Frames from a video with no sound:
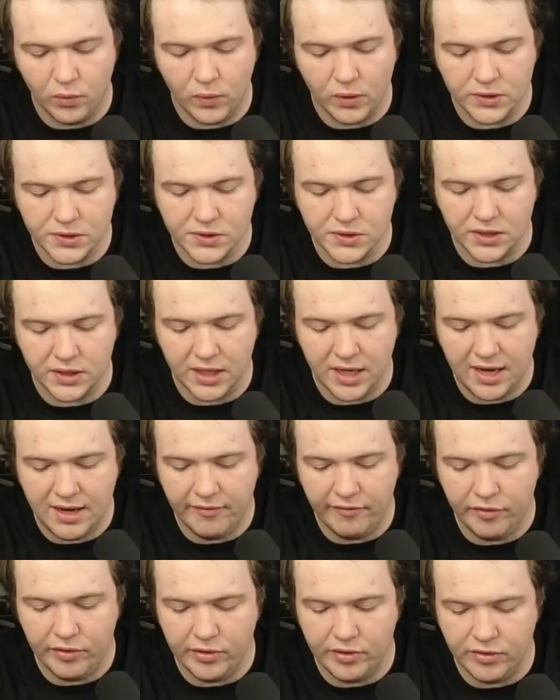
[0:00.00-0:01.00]
worst thing
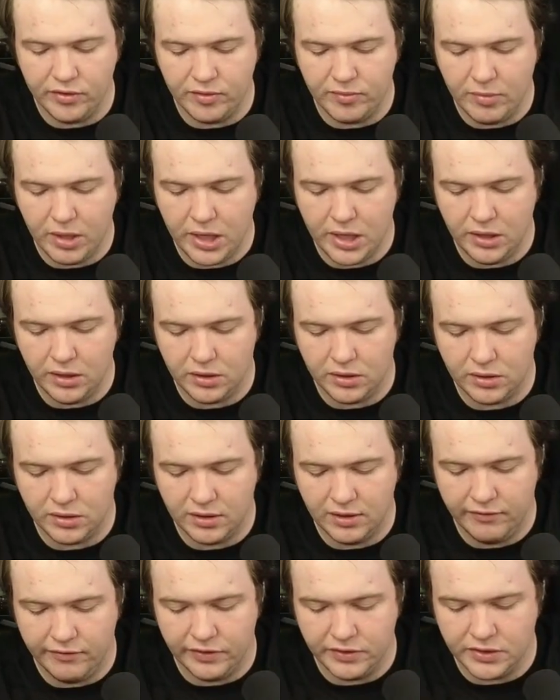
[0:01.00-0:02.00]
ever near the mic.
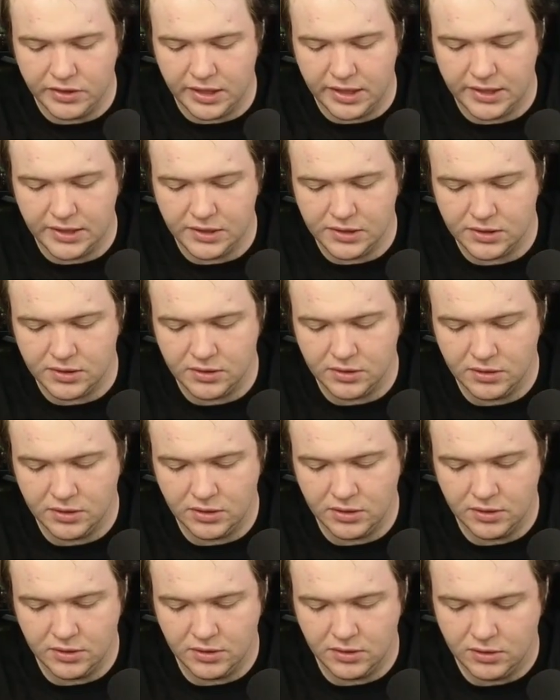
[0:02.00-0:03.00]
If it does,
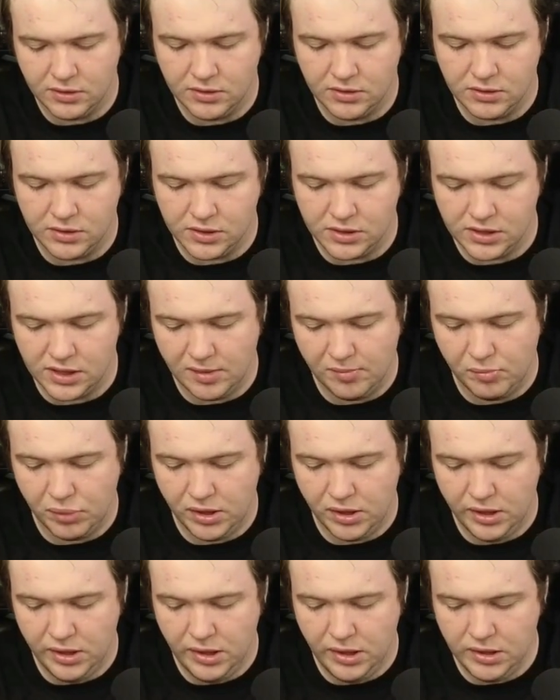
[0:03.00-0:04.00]
just say,
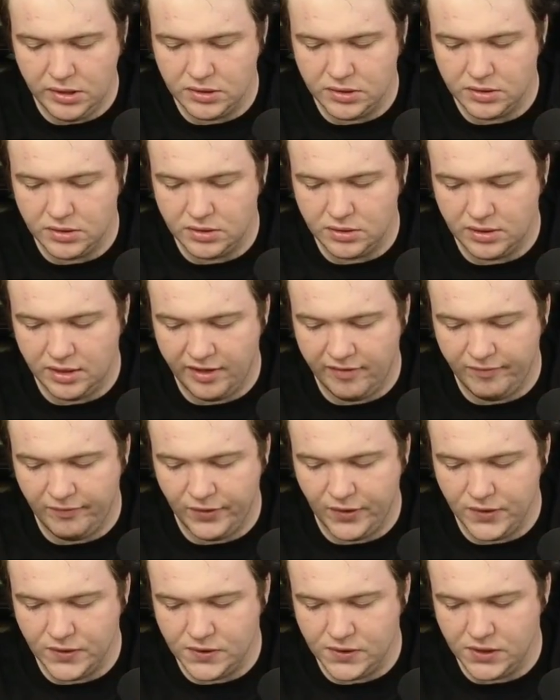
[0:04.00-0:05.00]
please, have
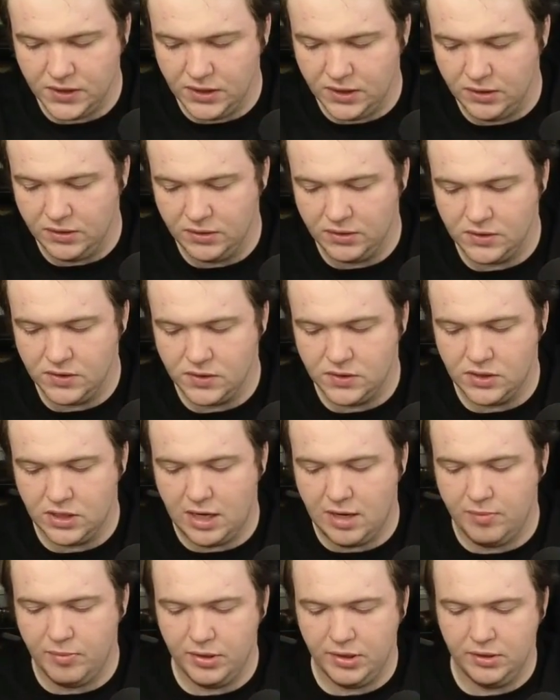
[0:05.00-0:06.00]
mercy,
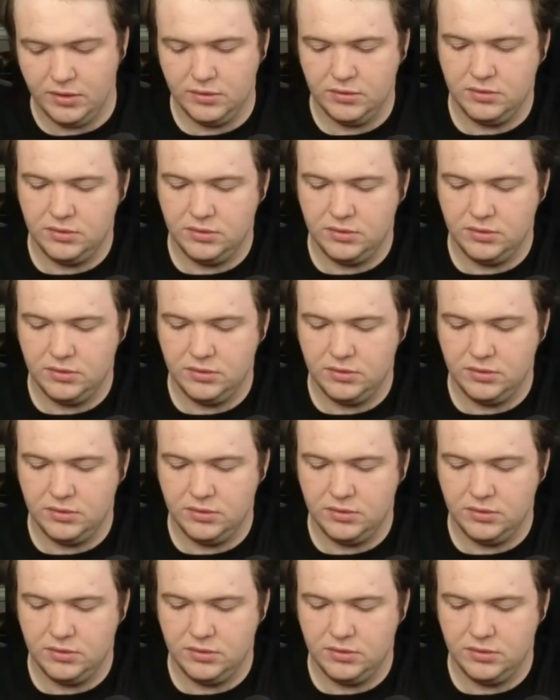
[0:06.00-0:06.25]
stop it.